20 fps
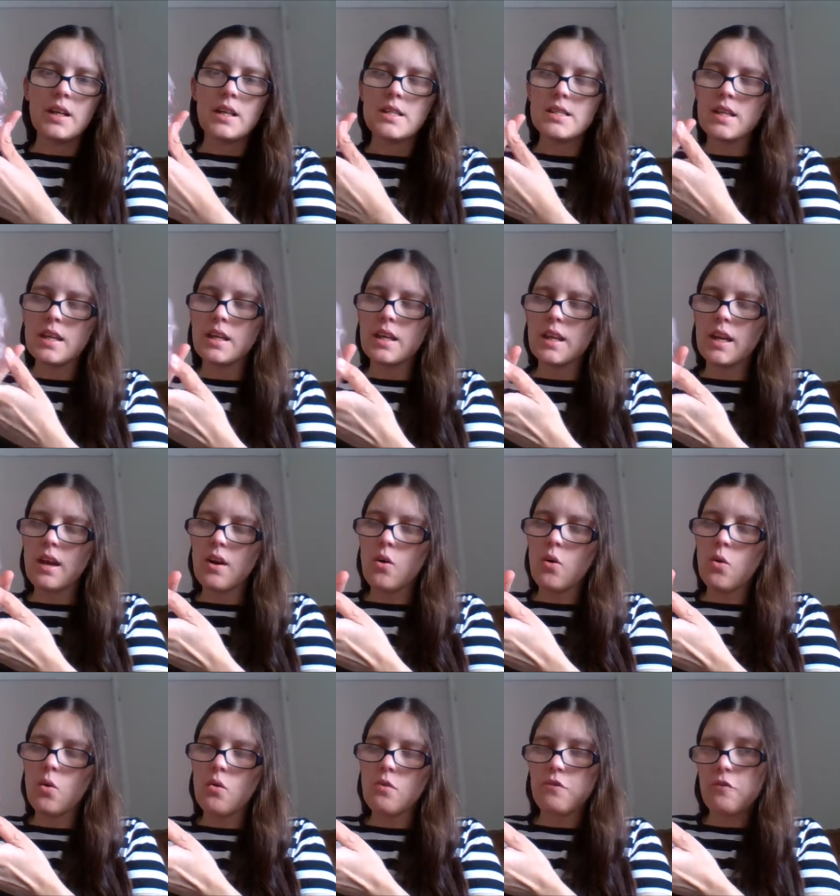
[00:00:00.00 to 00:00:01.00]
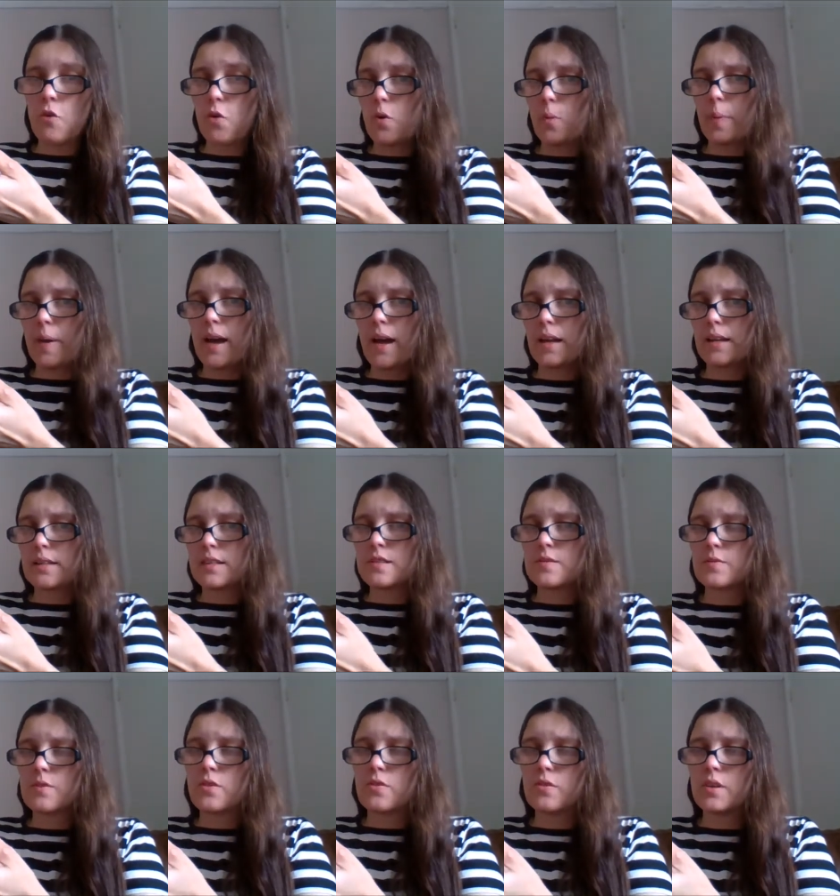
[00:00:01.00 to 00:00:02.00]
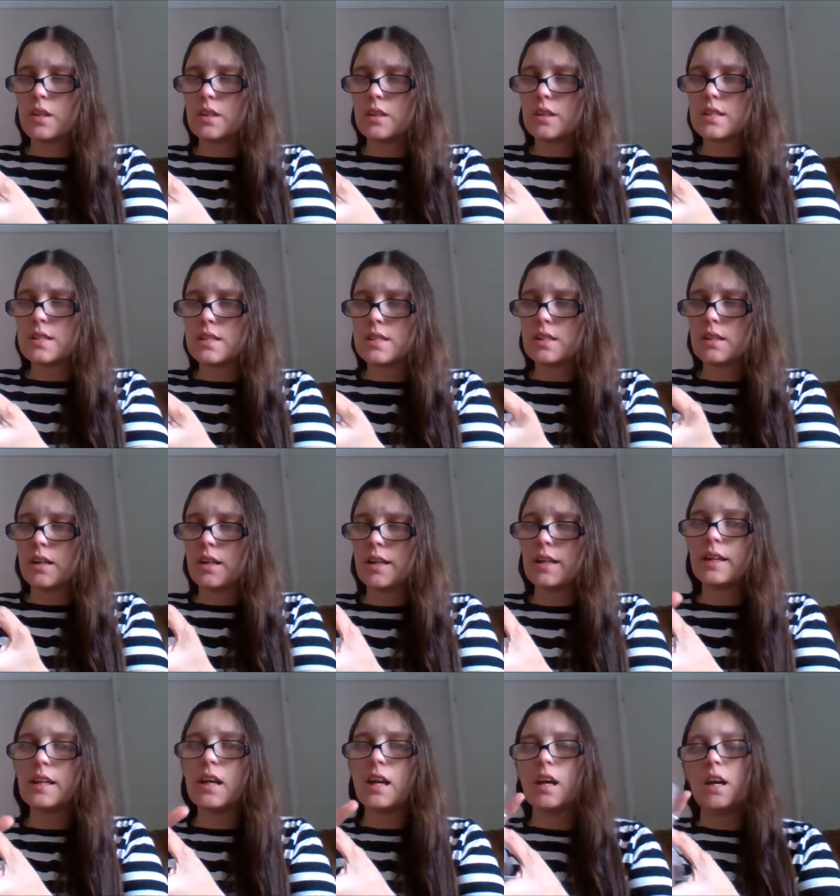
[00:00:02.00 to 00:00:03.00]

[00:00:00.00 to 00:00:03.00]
So you get all four packs for $3.99